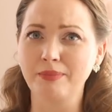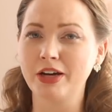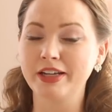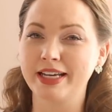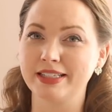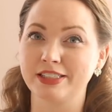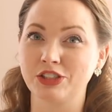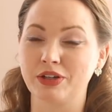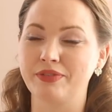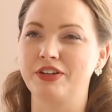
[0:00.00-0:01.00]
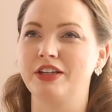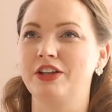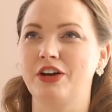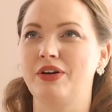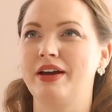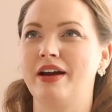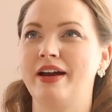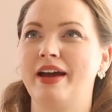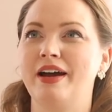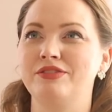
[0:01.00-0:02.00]
not against thrifting, though. I
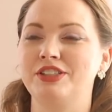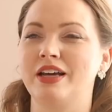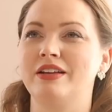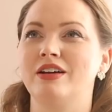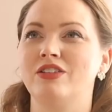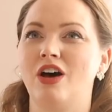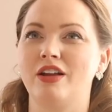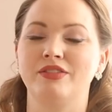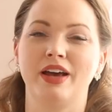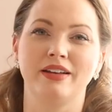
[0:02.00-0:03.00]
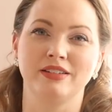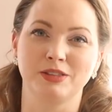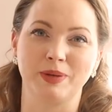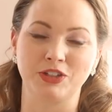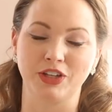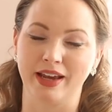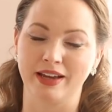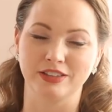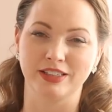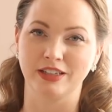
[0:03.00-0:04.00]
have done a lot of that, and especially
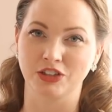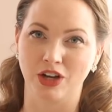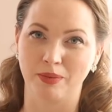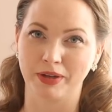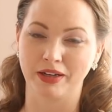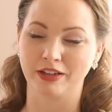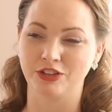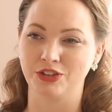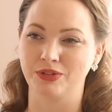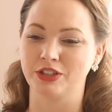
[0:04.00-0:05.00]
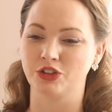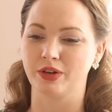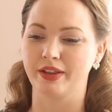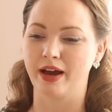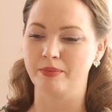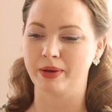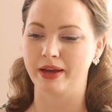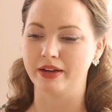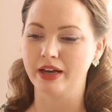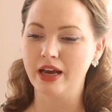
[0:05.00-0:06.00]
antique shopping. I do enjoy that, but